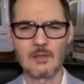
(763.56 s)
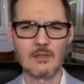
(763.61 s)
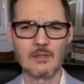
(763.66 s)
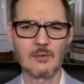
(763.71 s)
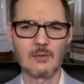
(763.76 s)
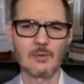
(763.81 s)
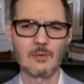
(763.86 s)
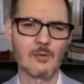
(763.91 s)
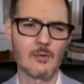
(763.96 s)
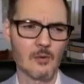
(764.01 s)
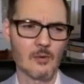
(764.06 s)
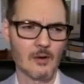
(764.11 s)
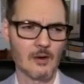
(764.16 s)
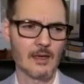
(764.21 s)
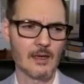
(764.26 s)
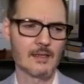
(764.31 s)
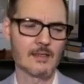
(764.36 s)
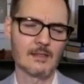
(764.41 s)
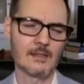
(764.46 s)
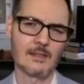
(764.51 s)
big Supreme Court
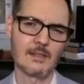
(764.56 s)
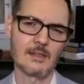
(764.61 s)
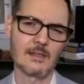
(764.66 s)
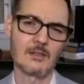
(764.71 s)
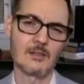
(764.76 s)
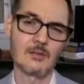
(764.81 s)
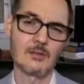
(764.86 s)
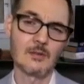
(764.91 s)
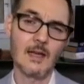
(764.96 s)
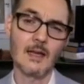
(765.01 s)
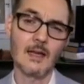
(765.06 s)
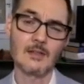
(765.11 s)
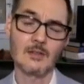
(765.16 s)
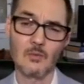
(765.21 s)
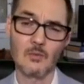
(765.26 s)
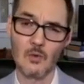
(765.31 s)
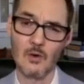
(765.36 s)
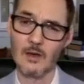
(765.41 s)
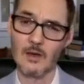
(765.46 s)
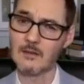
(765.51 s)
cases.
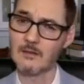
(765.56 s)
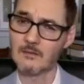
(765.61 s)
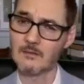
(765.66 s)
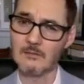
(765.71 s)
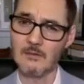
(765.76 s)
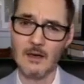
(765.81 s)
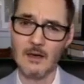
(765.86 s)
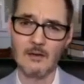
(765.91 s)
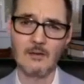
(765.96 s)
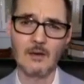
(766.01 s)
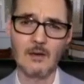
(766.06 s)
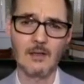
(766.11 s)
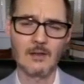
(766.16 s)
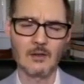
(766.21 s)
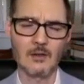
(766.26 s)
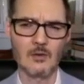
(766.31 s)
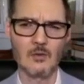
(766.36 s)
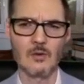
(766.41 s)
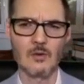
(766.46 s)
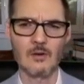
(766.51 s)
2001, right around the
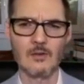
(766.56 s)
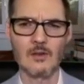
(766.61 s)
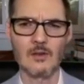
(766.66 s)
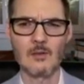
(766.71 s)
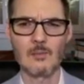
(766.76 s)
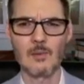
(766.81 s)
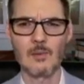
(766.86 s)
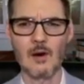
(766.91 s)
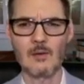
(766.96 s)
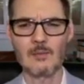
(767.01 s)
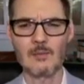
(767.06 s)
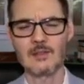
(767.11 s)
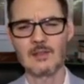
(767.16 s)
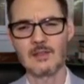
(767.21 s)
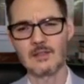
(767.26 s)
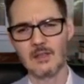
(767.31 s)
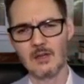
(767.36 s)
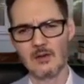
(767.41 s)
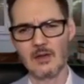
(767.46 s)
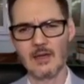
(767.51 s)
corner, the department
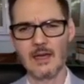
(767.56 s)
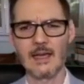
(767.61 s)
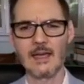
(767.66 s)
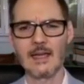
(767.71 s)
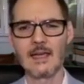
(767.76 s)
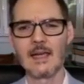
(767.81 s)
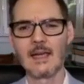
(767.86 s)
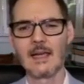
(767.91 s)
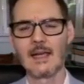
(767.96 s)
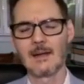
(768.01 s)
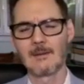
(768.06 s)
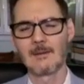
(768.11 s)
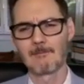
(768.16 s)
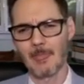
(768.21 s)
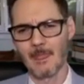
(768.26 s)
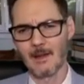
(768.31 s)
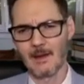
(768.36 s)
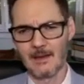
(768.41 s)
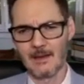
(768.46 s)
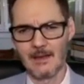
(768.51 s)
says, okay,
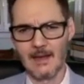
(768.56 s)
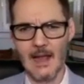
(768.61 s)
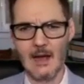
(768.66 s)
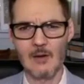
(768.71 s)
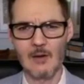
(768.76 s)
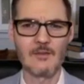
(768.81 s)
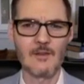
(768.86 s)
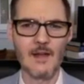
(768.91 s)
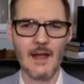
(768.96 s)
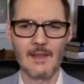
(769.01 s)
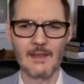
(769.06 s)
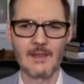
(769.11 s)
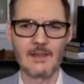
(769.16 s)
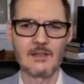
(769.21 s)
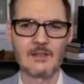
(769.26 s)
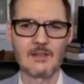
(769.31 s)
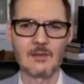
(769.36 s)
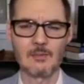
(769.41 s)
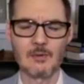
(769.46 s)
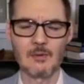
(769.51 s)
now we've got
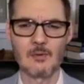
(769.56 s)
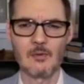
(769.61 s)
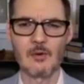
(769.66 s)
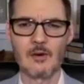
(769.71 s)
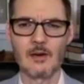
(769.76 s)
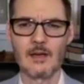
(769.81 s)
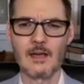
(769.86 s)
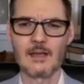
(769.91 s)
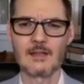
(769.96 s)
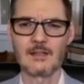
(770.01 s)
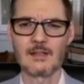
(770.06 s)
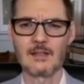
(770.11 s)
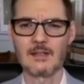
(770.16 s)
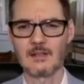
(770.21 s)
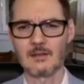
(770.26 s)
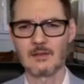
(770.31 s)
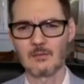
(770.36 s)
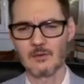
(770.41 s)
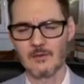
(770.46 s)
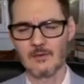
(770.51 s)
these Supreme Court
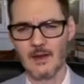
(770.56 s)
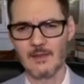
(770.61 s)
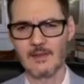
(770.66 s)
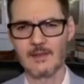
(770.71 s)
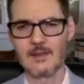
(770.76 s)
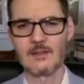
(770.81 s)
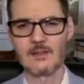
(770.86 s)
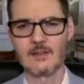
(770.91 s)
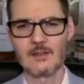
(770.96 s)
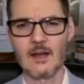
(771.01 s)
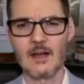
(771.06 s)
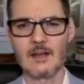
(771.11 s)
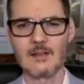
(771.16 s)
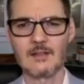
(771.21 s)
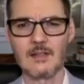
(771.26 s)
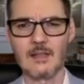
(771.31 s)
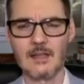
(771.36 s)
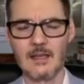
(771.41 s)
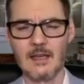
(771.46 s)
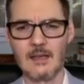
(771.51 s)
cases and we've got these
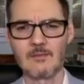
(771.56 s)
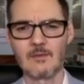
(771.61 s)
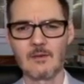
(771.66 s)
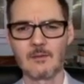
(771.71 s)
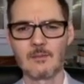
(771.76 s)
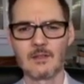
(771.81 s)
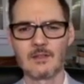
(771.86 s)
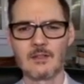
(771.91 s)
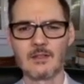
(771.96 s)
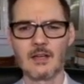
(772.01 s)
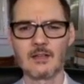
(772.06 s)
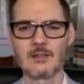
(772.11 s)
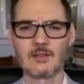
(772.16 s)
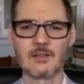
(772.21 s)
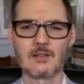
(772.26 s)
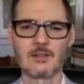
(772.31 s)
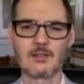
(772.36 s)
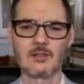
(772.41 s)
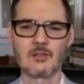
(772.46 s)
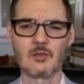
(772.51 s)
thoughts that came from the
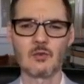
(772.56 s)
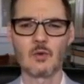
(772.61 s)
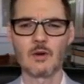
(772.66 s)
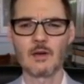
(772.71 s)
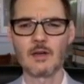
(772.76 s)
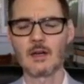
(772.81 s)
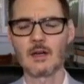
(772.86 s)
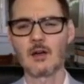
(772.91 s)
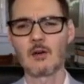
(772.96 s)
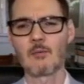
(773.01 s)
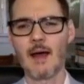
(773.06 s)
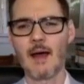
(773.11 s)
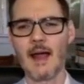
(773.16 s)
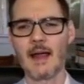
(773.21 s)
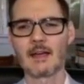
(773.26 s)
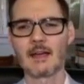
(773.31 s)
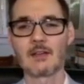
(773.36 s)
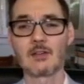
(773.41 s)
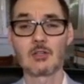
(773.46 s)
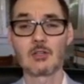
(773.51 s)
justices. So we're going to go
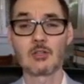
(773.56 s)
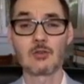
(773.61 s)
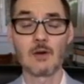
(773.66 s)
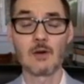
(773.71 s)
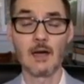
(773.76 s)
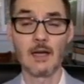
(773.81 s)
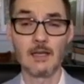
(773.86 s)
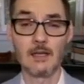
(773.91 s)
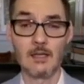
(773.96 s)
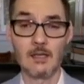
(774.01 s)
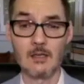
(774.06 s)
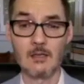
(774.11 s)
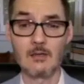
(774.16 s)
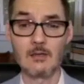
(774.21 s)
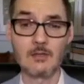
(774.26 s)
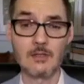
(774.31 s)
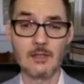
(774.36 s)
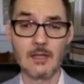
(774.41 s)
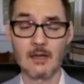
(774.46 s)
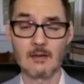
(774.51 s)
back and issue a
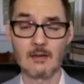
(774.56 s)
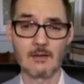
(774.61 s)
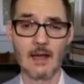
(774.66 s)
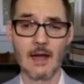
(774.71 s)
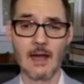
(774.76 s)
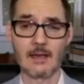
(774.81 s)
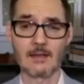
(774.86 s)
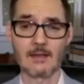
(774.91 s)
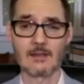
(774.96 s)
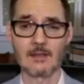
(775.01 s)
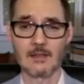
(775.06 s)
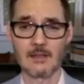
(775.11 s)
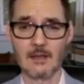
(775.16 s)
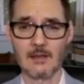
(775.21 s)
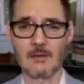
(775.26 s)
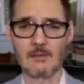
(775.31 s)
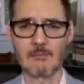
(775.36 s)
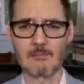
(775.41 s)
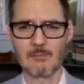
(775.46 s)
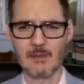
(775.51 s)
new set of guidance,
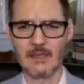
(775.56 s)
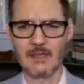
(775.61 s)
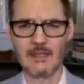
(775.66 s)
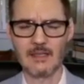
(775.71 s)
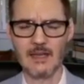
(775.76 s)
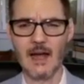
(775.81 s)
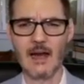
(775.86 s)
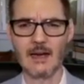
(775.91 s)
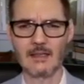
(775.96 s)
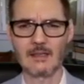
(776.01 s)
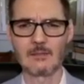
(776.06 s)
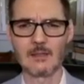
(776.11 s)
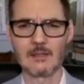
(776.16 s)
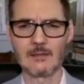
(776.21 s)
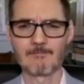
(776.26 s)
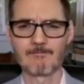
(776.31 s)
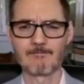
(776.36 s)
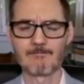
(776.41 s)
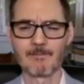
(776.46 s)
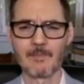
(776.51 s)
another big document.